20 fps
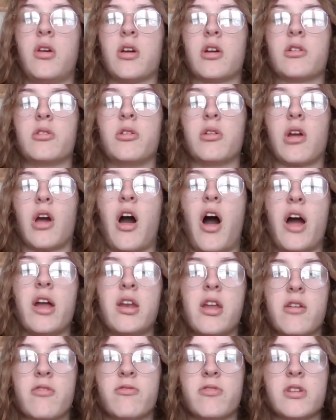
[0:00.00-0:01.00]
including
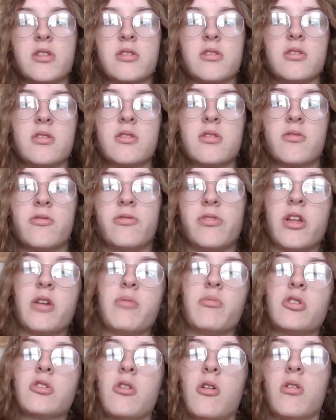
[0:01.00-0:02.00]
heightening fences,
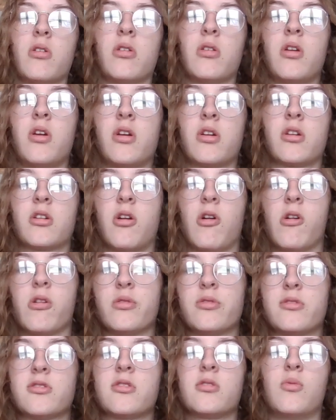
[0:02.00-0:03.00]
flame retardant,
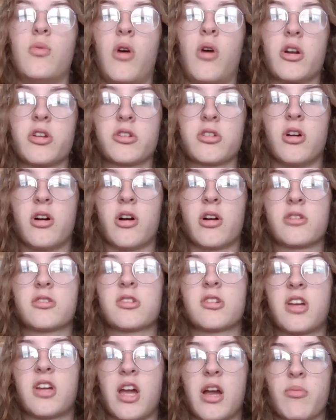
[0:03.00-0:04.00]
guards,
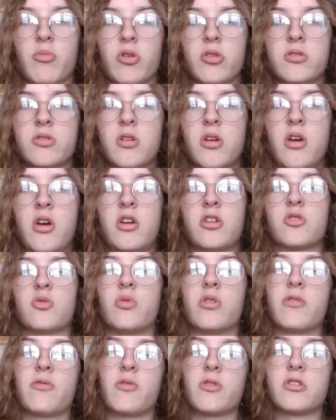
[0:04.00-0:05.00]
watchdogs, cameras,
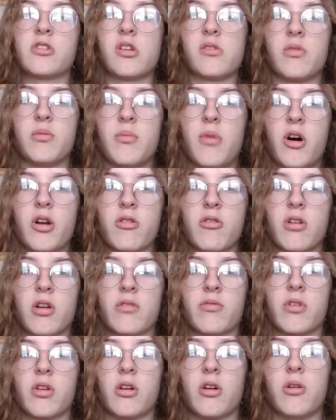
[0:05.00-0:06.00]
24/7 monitoring
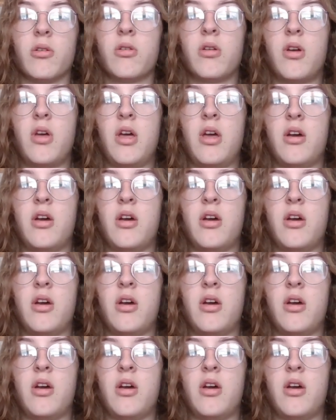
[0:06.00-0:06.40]
of the goat,